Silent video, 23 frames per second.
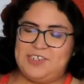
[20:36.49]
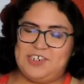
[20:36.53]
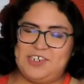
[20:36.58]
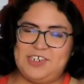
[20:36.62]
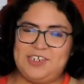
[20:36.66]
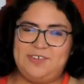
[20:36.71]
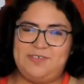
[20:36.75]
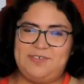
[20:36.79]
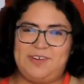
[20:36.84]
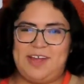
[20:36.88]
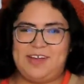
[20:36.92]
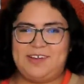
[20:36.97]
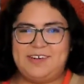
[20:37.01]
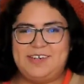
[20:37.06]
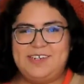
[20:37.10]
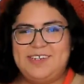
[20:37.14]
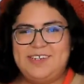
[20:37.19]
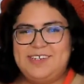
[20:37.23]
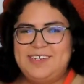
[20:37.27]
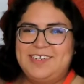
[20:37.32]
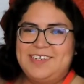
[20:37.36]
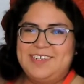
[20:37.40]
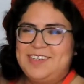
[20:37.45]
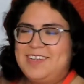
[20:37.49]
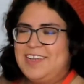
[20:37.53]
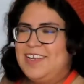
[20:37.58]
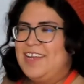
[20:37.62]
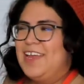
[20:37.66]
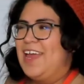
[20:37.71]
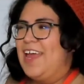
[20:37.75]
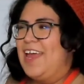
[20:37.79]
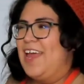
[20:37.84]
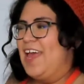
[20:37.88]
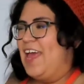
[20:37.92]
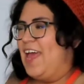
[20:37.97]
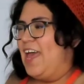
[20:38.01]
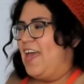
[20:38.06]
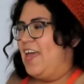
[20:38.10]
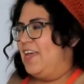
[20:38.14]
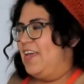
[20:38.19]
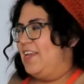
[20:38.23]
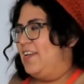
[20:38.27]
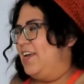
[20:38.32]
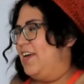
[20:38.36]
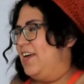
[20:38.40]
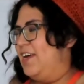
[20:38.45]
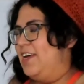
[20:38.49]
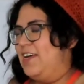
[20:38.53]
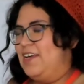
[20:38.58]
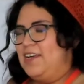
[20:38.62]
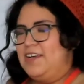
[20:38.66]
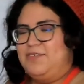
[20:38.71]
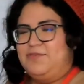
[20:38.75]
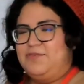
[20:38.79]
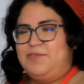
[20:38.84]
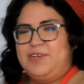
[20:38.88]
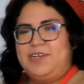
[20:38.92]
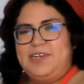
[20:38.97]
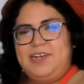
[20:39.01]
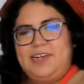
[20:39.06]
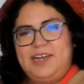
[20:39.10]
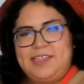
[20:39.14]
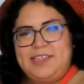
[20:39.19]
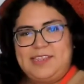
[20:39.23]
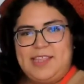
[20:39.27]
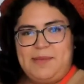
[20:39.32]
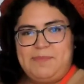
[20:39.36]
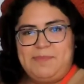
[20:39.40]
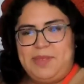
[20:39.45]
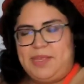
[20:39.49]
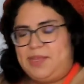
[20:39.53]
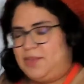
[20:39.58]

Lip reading: the sheet around. And we're going to let that